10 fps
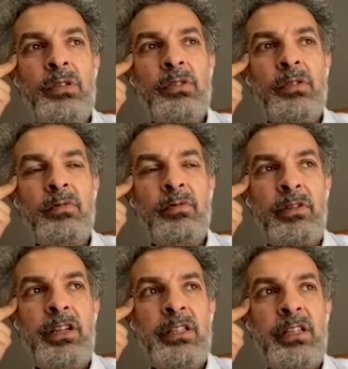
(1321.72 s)
to
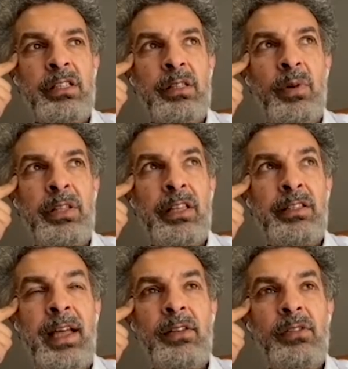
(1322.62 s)
reassess the way they
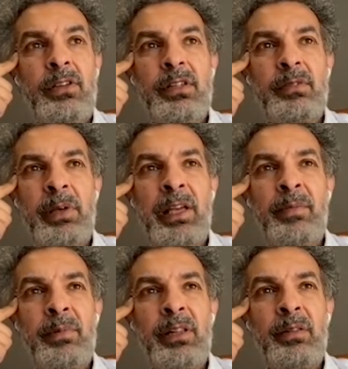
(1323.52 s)
tackle this and
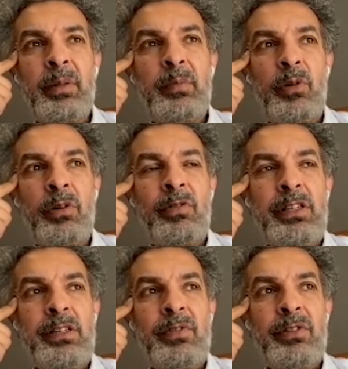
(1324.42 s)
become a little bit more
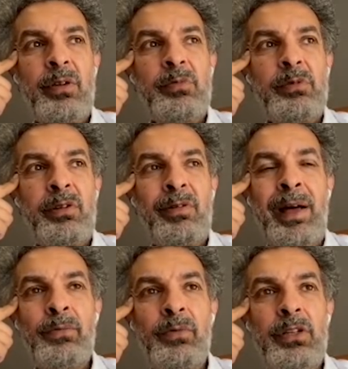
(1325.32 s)
aggressive in terms of their
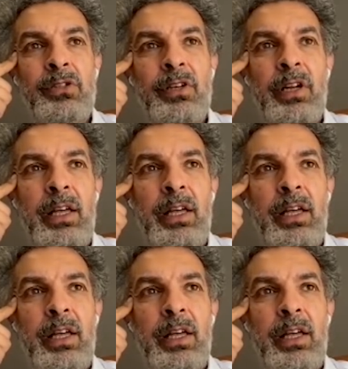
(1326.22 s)
outreach